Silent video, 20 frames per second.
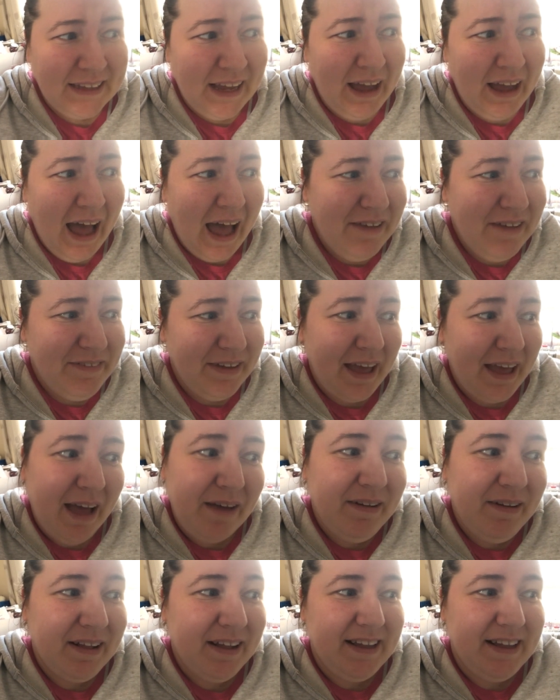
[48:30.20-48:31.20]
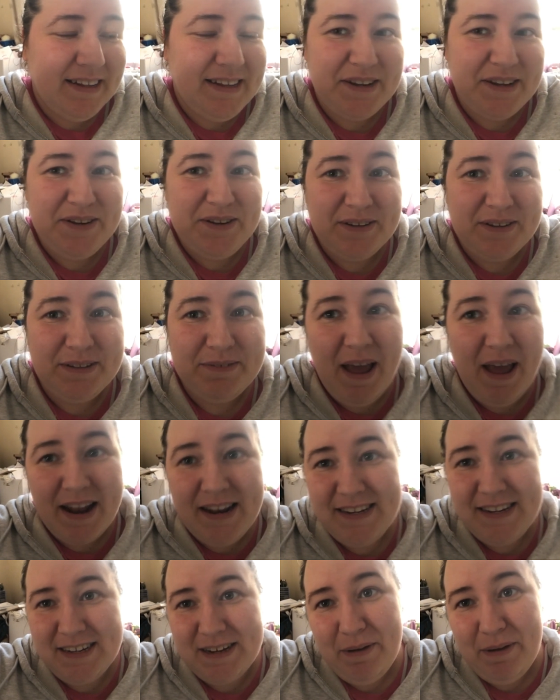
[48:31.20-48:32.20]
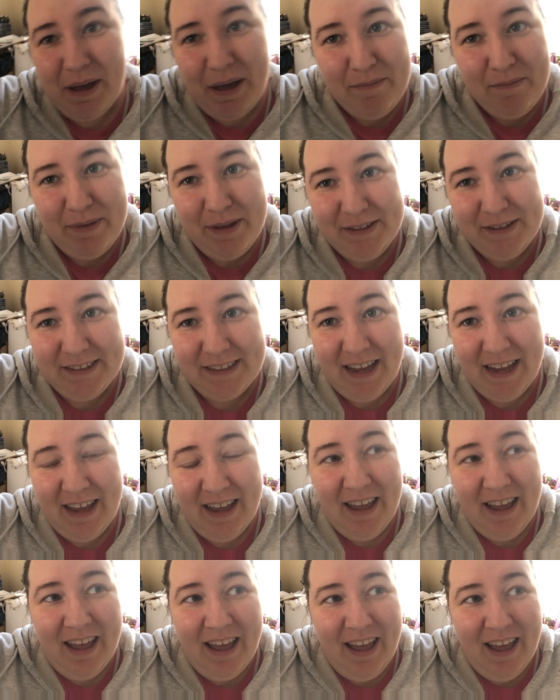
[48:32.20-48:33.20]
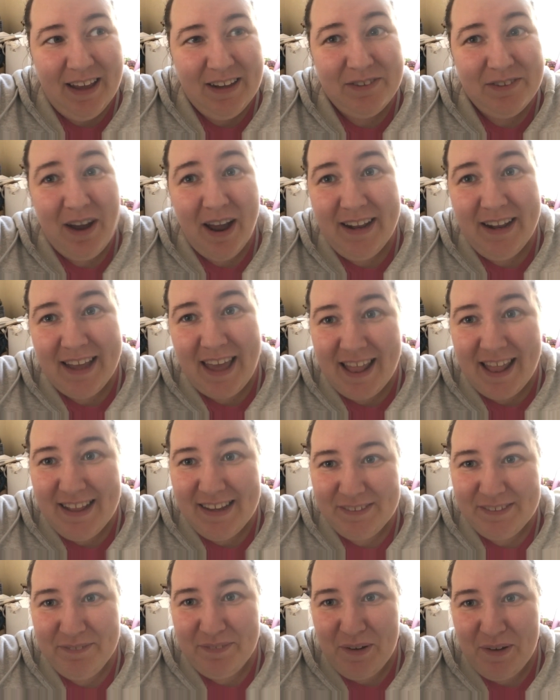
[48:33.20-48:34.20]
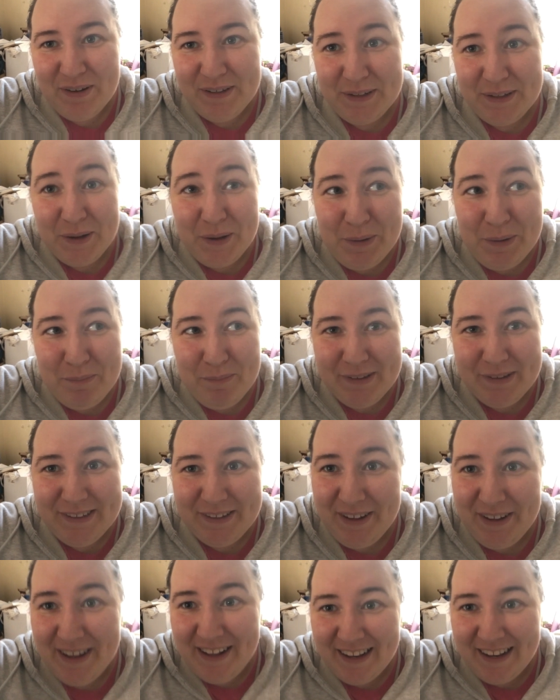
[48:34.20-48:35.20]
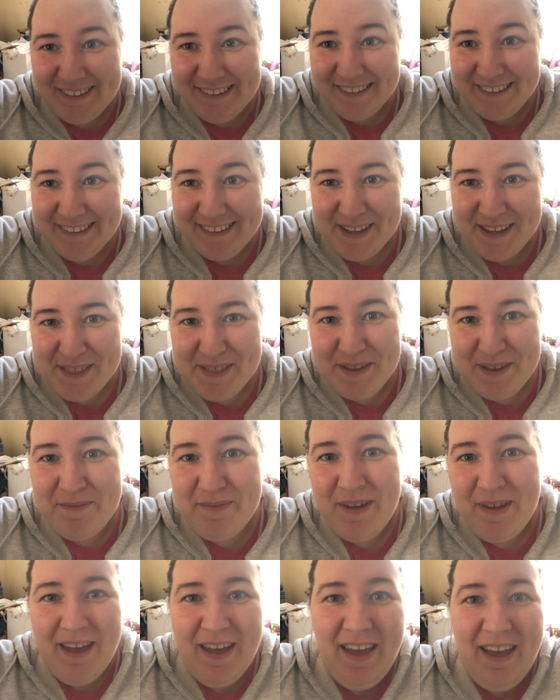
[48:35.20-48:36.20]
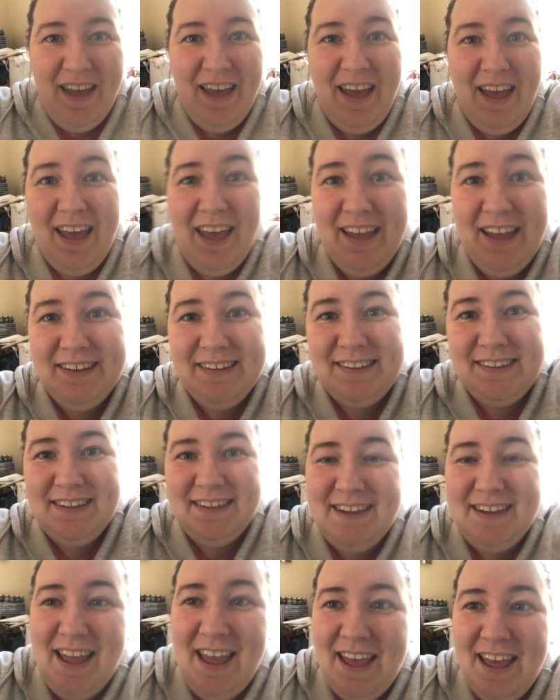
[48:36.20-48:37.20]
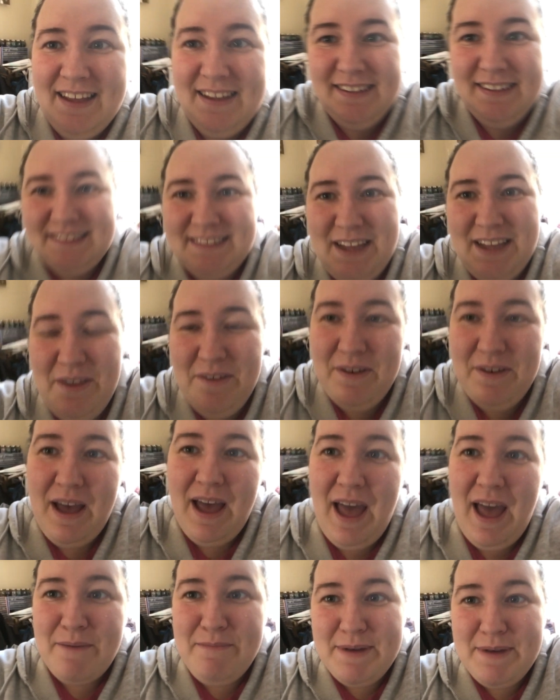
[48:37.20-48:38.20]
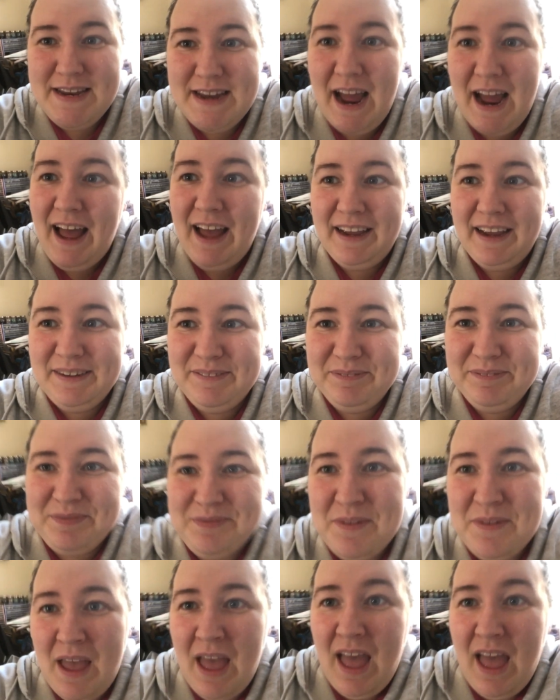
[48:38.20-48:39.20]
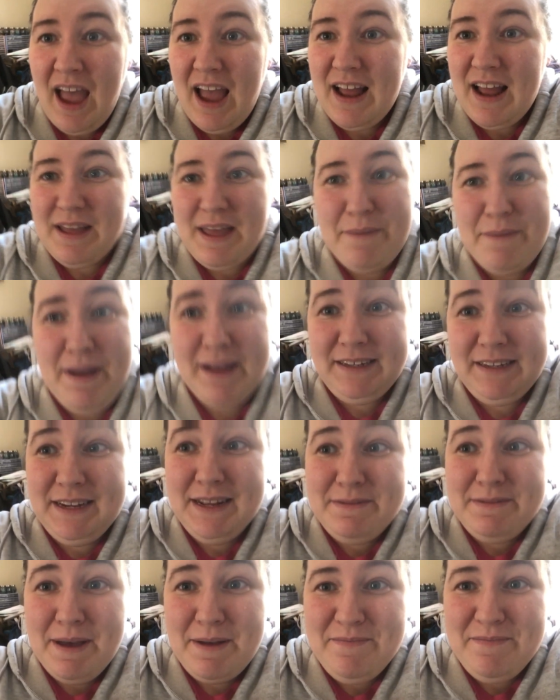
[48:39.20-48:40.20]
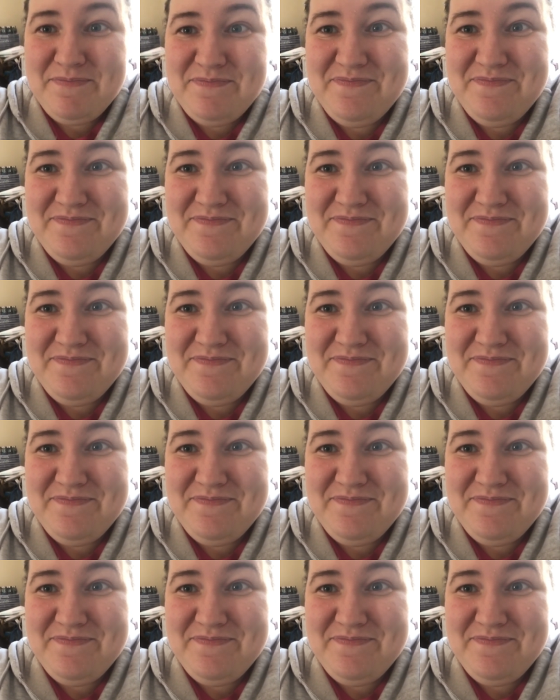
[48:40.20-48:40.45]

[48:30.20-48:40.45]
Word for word: so I think I'm going to continue doing some editing at my computer, trying to get these vlogs up so you can actually see them. And yeah, so happy time. I'll get back to you in a bit.